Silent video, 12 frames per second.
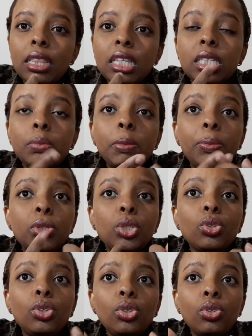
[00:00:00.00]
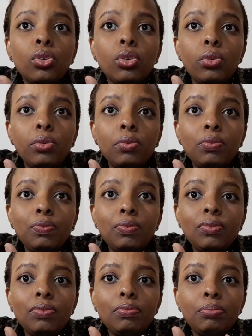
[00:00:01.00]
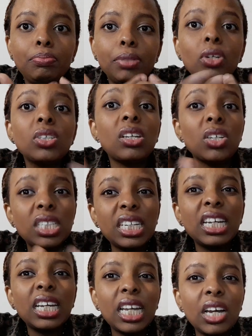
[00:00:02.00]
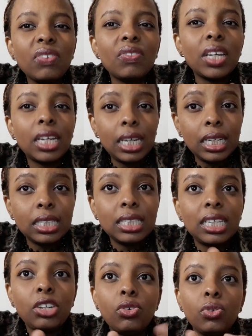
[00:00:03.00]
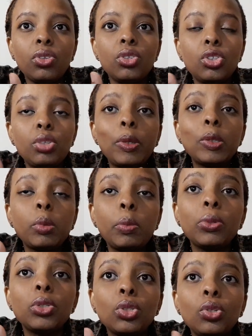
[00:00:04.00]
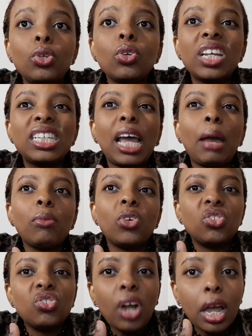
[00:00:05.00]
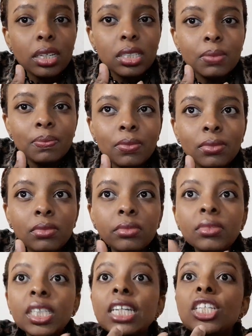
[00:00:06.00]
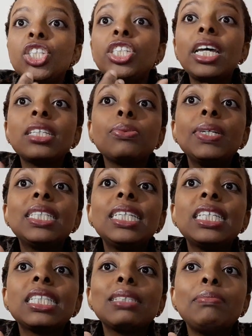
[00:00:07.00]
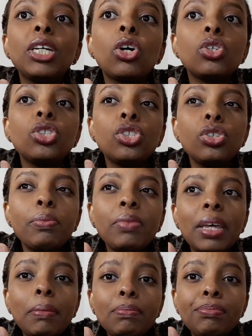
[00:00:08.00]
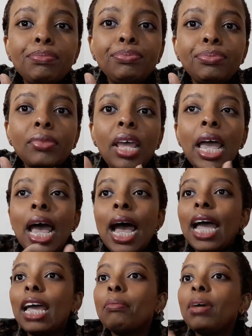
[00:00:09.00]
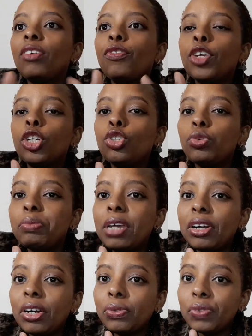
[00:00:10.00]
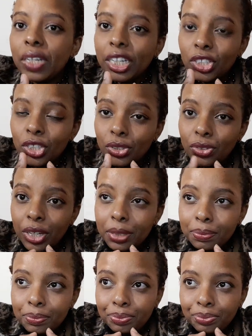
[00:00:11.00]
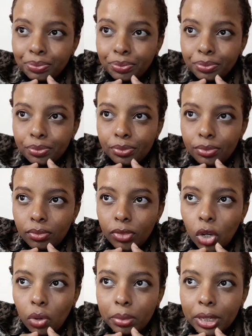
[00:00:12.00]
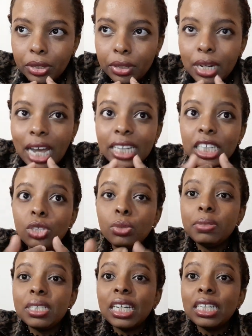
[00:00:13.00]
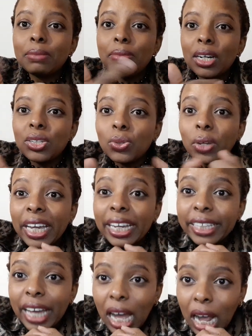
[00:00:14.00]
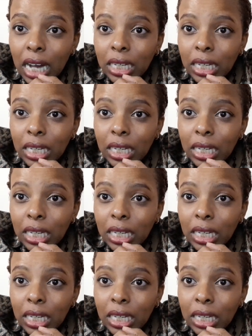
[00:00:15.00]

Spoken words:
these people should know, because I was taking care of the kids, these people should know that I am on drugs. She has witnessed me consume them. I am unfit to be around their children. Oh my God, I need to be sent back to Kenya